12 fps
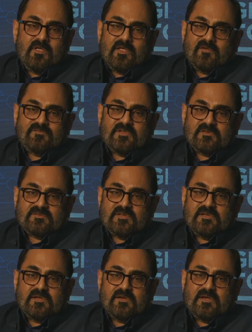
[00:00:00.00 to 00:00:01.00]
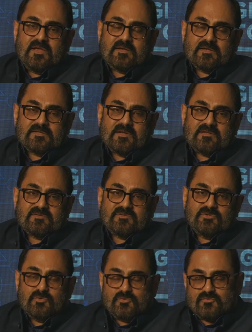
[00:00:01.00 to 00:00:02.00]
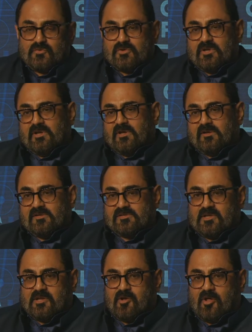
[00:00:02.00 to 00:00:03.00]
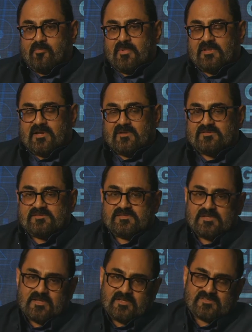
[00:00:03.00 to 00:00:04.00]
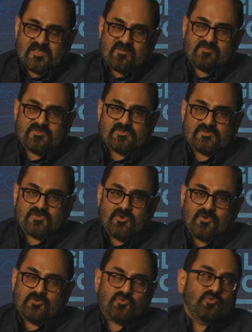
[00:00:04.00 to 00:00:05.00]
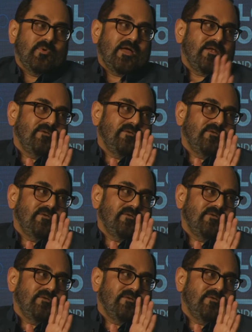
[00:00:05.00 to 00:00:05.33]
if there is Indian data that is used for the Indian digital economy that is sitting in San Francisco, too bad.